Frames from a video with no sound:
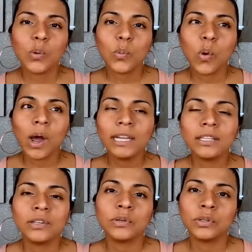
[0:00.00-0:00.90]
why
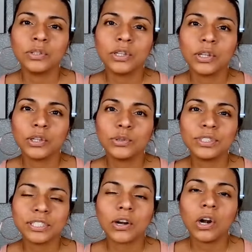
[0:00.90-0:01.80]
not to
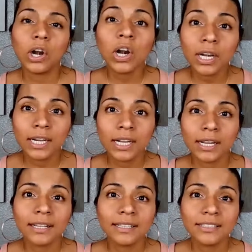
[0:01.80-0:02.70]
start
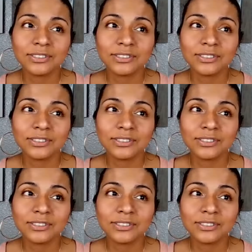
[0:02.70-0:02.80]
earning?